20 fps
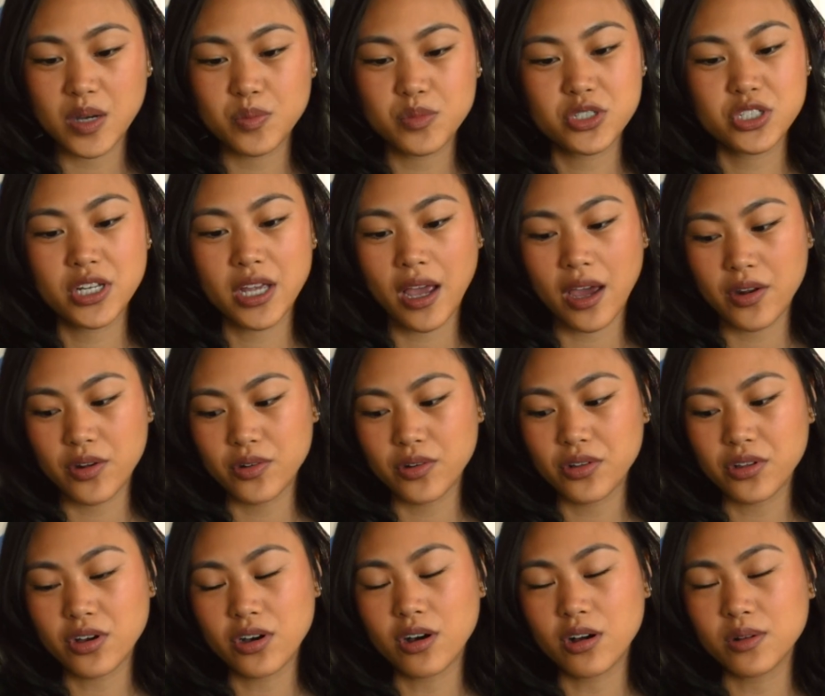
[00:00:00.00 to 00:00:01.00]
channel
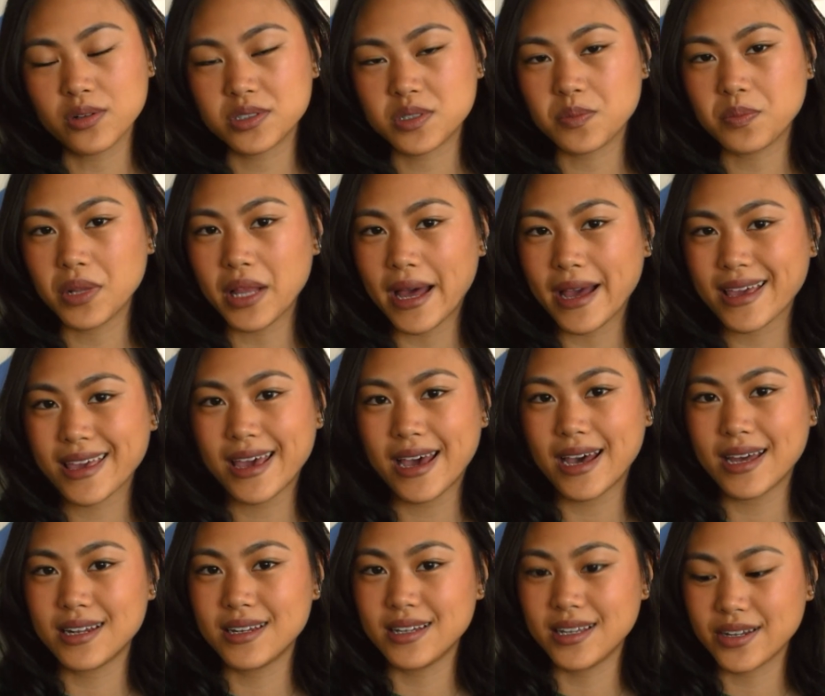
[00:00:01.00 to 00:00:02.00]
called Black
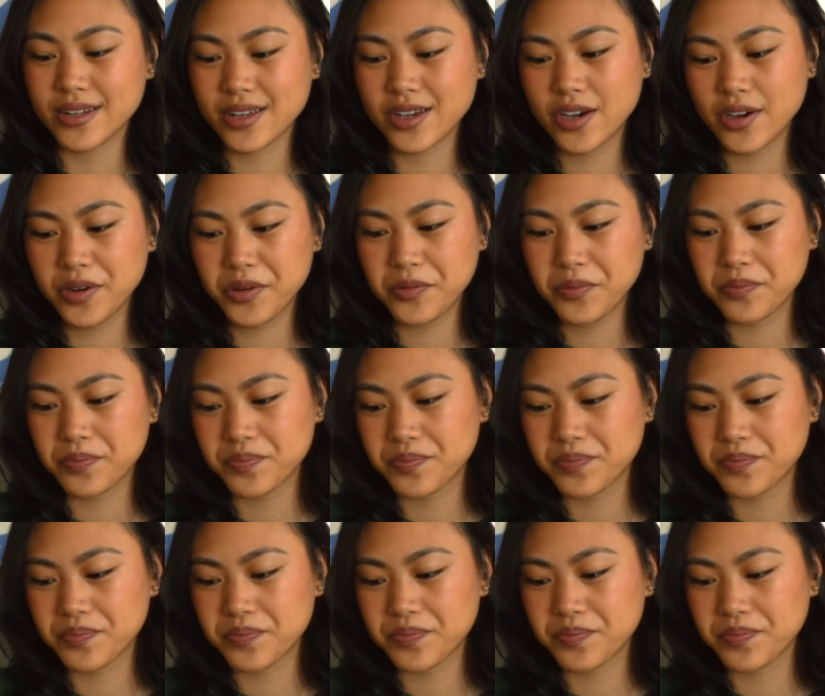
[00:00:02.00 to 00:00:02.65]
Cat Knit Co.